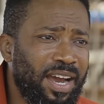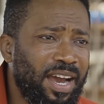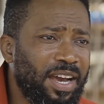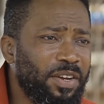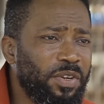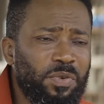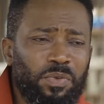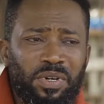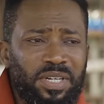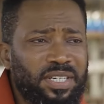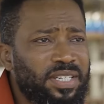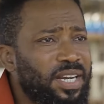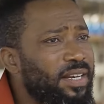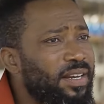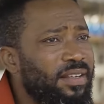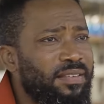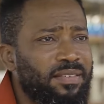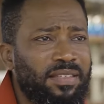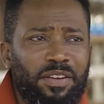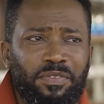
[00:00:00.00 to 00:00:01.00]
I don't want
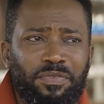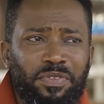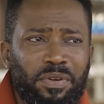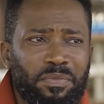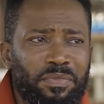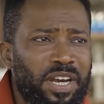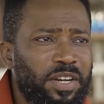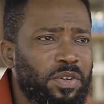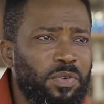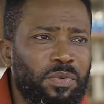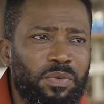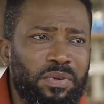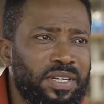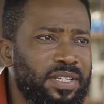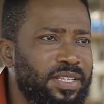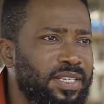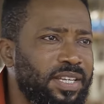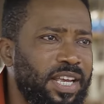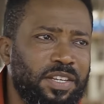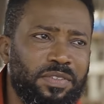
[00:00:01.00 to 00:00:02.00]
anything from you. I don't
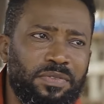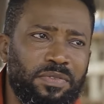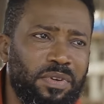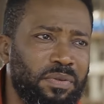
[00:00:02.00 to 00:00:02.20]
want sex